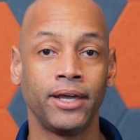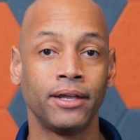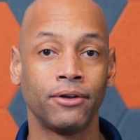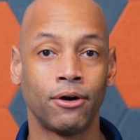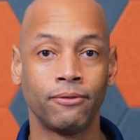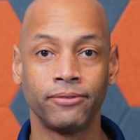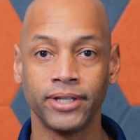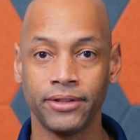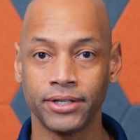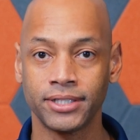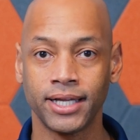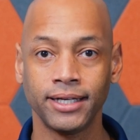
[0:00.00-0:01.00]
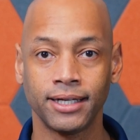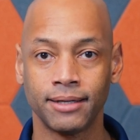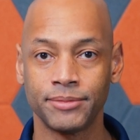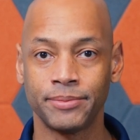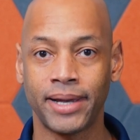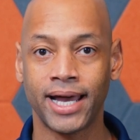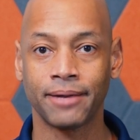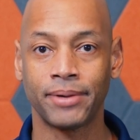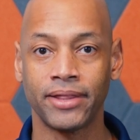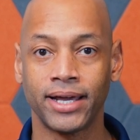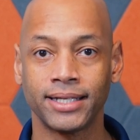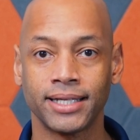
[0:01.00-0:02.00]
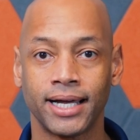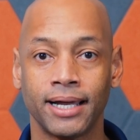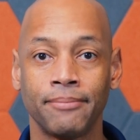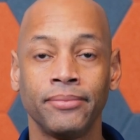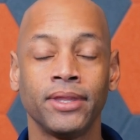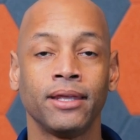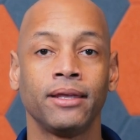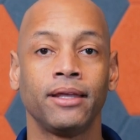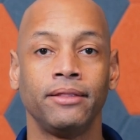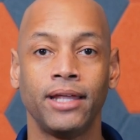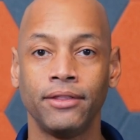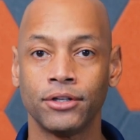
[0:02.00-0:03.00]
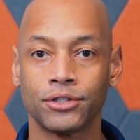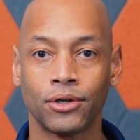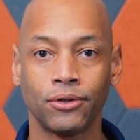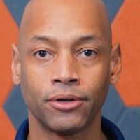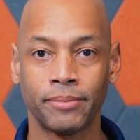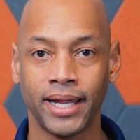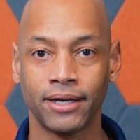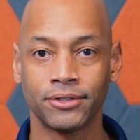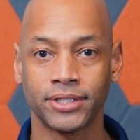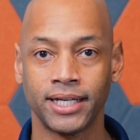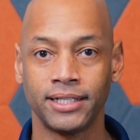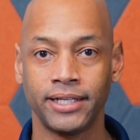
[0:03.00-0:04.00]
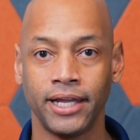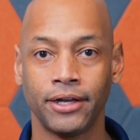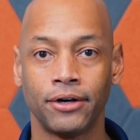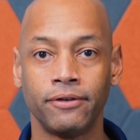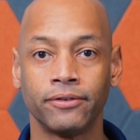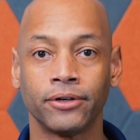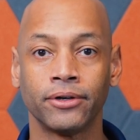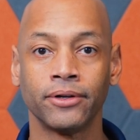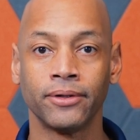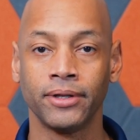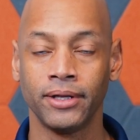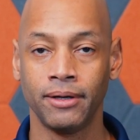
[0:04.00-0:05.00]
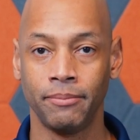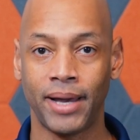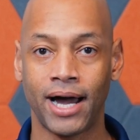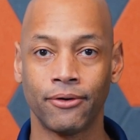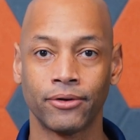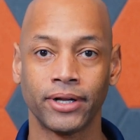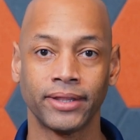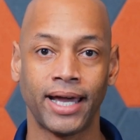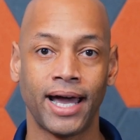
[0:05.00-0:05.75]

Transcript: then hopefully the sun comes back by that time then the solar panels can take over, powering the